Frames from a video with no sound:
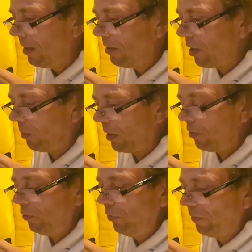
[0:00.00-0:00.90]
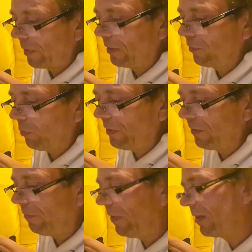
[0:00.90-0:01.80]
Yeah, well, a lot of Hoovers, once
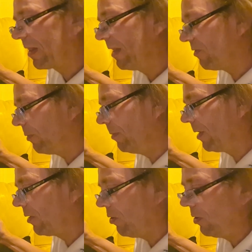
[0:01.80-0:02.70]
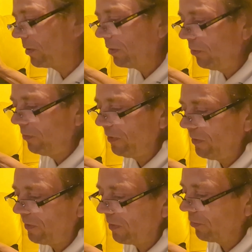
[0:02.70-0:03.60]
the filter gets a wee bit clogged, it loses the
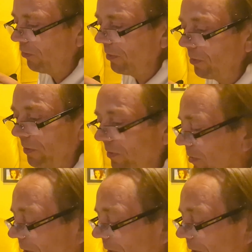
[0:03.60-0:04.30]
suction, because